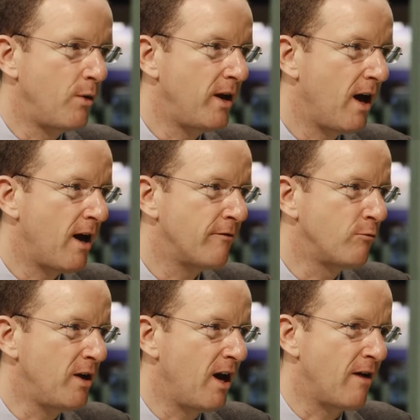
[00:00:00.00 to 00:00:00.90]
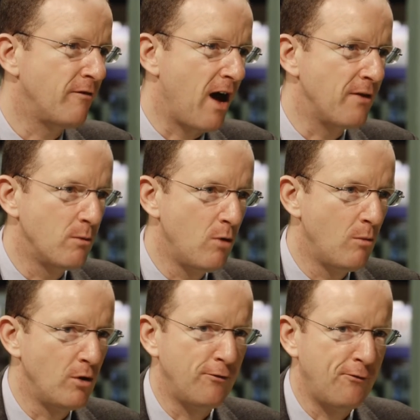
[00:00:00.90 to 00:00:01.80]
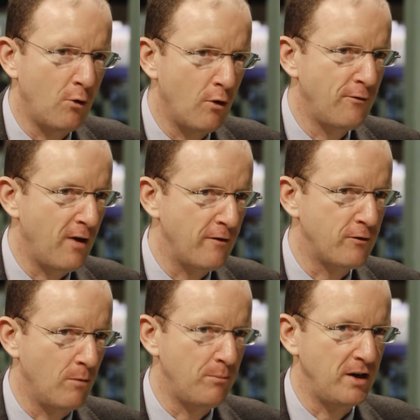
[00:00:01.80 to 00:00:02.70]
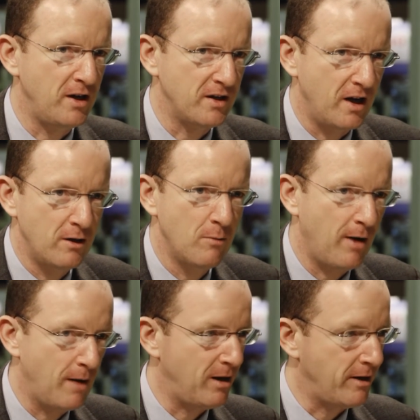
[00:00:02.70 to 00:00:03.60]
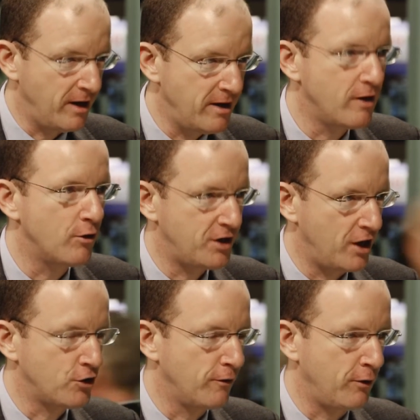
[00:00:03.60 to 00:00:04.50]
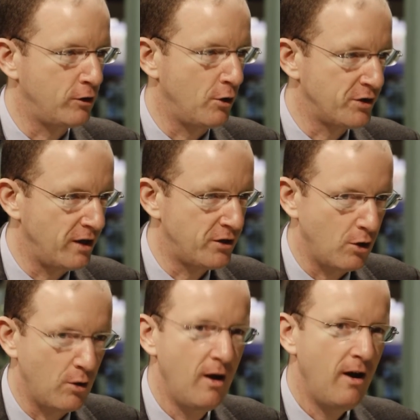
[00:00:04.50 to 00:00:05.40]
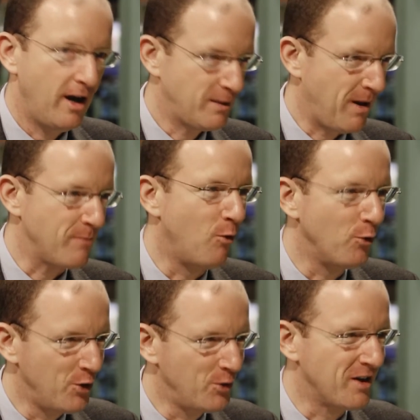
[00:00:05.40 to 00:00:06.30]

we have at the moment four or five companies in the pipeline in negotiation for closing. So expect more news